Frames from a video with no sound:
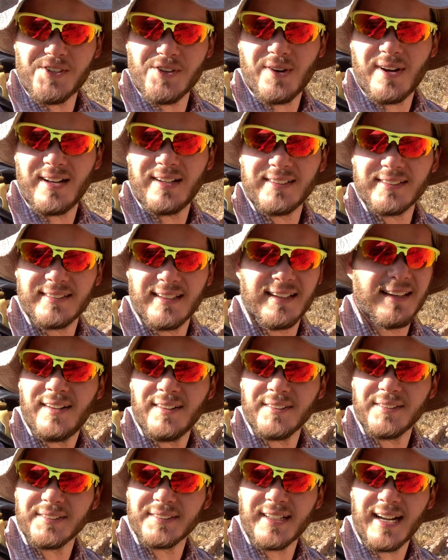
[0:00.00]
trails that
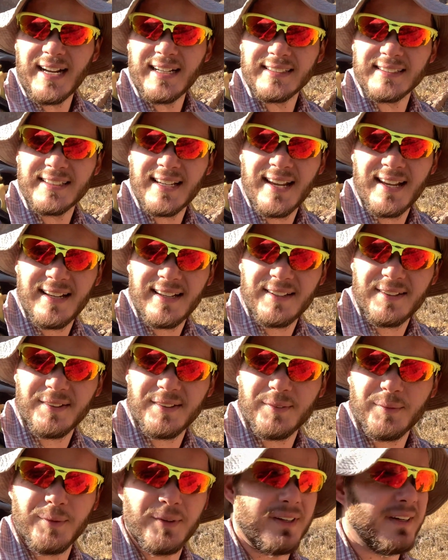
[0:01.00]
all those guys
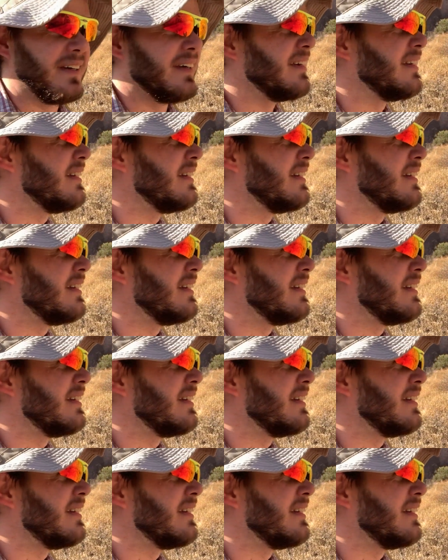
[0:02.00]
were